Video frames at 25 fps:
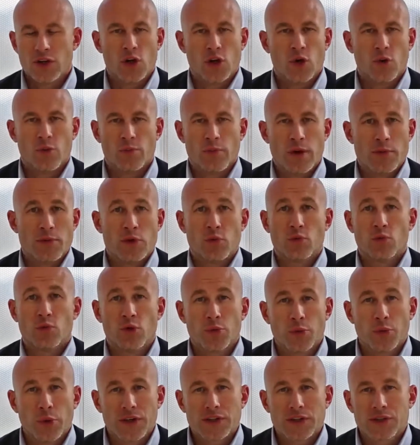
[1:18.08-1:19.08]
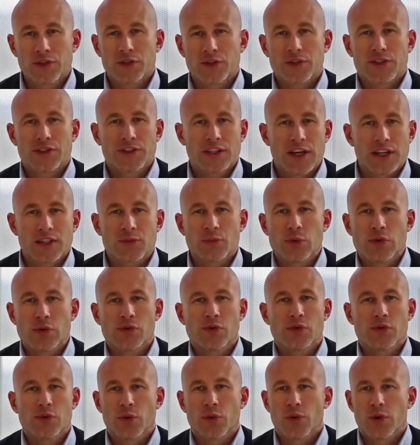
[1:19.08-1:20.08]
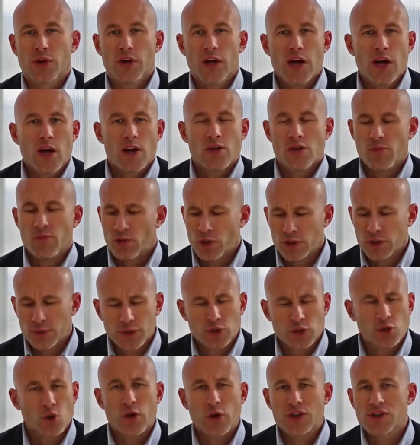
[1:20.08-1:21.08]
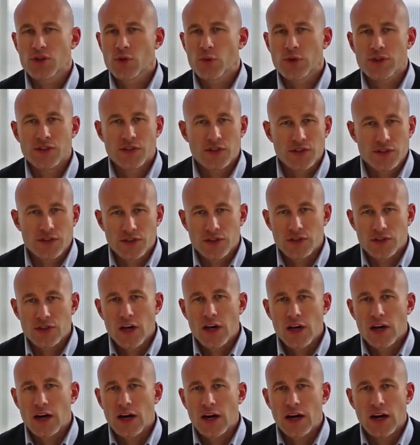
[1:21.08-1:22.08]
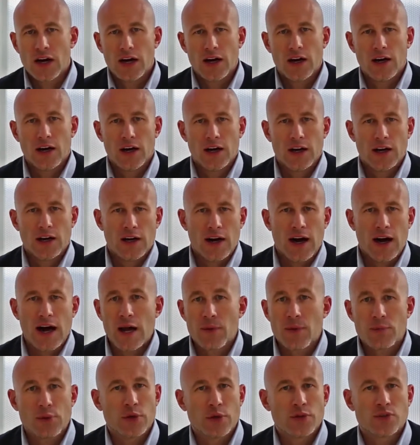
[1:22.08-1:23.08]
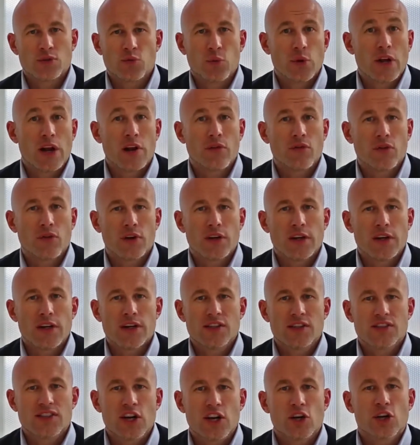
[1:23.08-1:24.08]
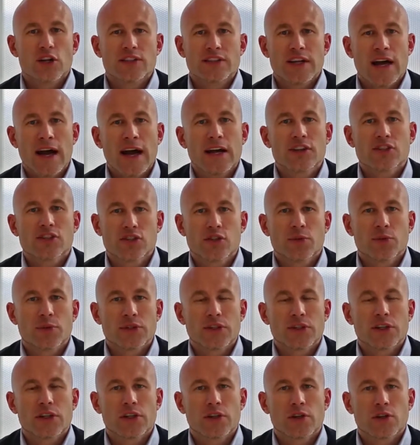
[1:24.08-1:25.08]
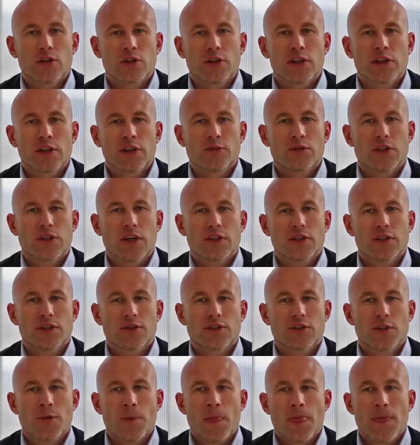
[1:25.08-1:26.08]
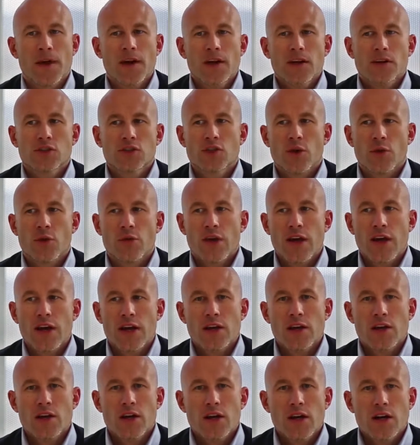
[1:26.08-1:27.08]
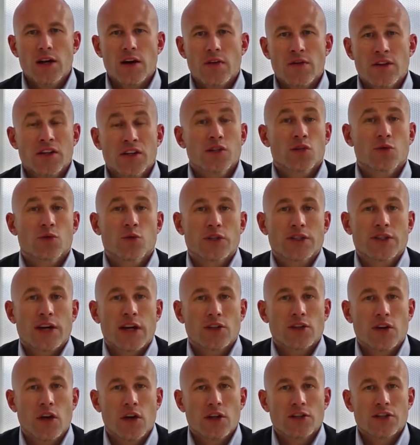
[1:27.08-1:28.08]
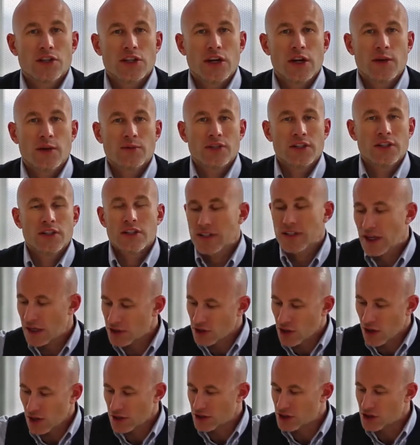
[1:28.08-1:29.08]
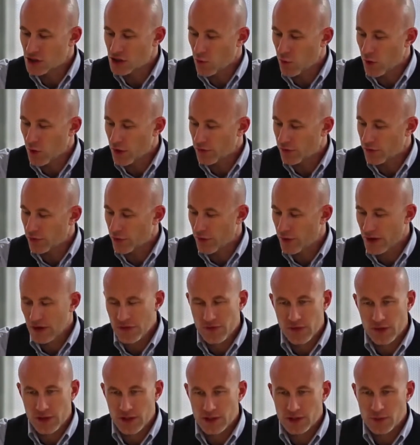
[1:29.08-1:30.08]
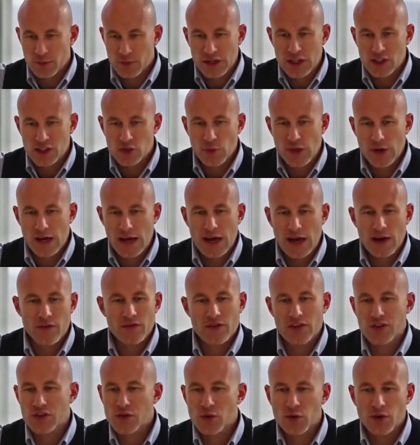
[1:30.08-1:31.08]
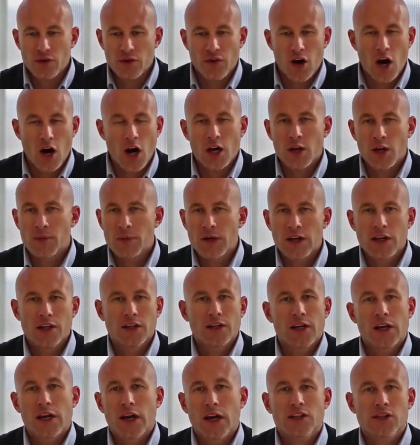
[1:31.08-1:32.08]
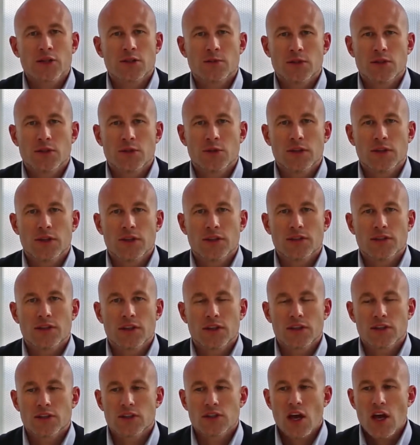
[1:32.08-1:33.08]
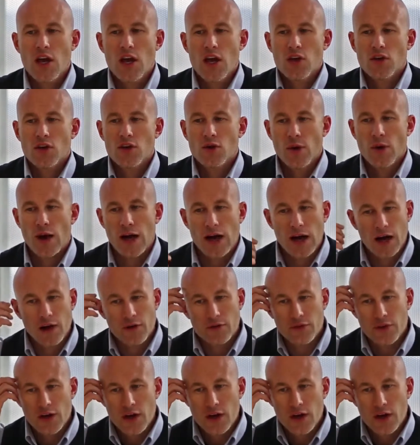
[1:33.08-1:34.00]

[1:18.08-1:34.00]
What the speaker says: maybe rubrics or assessments or multiple choice quizzes, hypos, whatever it is, that are attached to particular learning objectives. So then this is where technology comes in, and technology is a wonderful thing for this because we have this sort of automated connection between these things. You have,